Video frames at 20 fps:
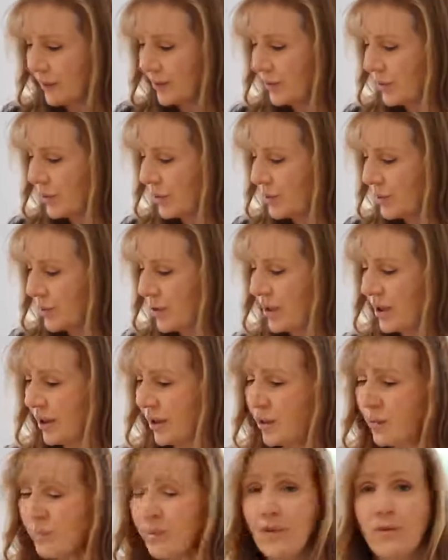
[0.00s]
I'm going to put in a
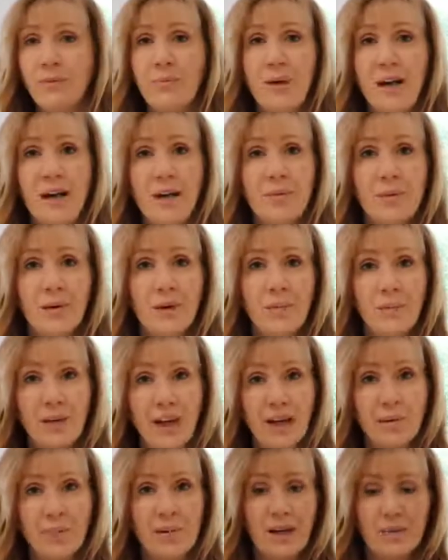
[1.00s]
little bit of pepper,
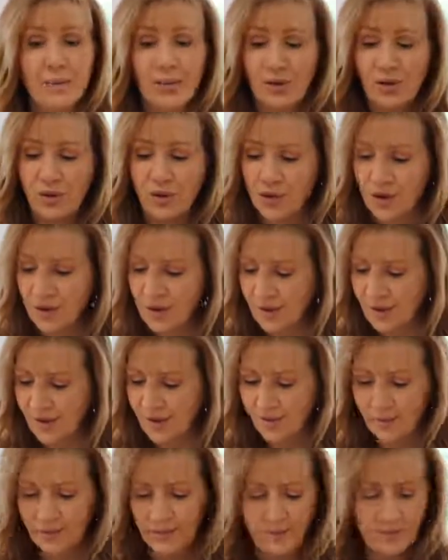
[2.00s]
black
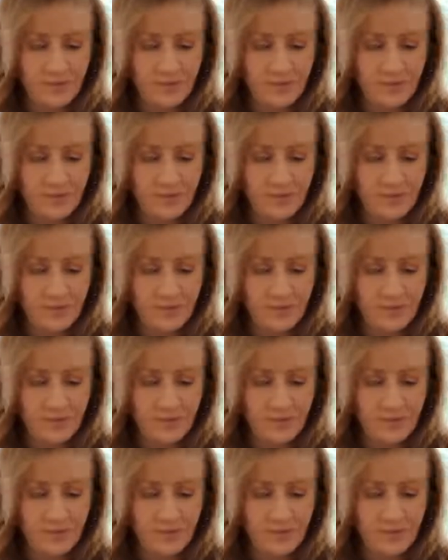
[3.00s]
peppercorns.